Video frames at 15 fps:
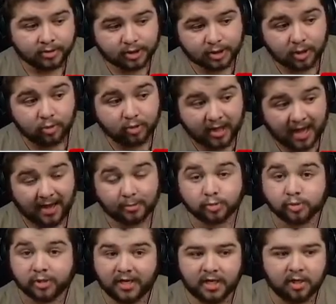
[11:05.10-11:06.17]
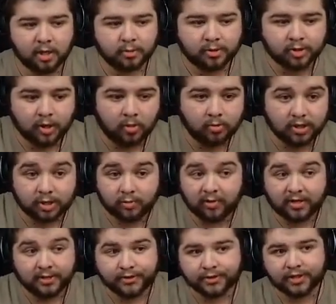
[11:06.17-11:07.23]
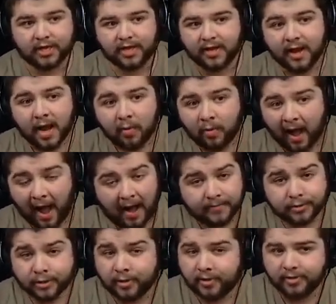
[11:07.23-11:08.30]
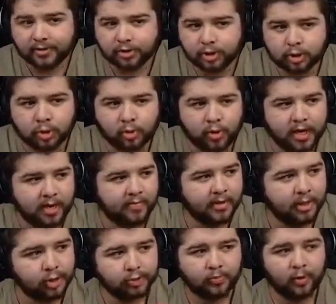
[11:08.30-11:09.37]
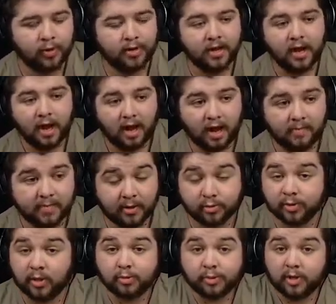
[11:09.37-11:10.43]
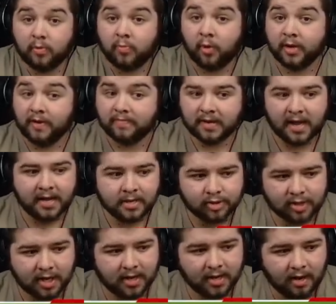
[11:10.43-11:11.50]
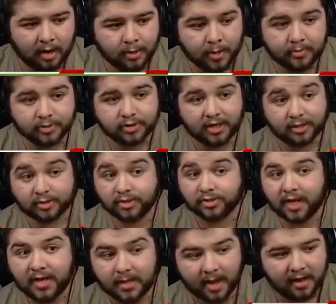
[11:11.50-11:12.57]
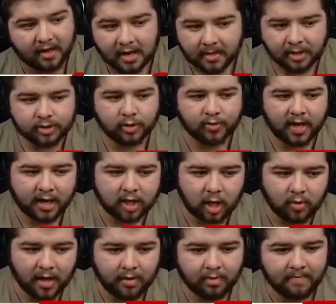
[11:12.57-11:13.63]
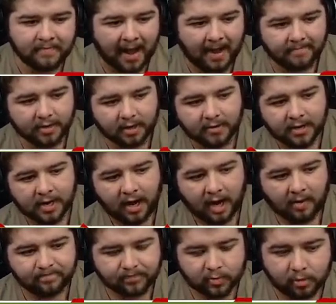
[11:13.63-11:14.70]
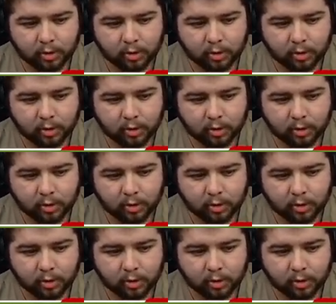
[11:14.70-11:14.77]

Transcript: still get really good results. As we can see, we're absolutely destroying them at this point. There's no real point in playing a second half. Obviously, as I say that, we do get a goal here with Bamba, who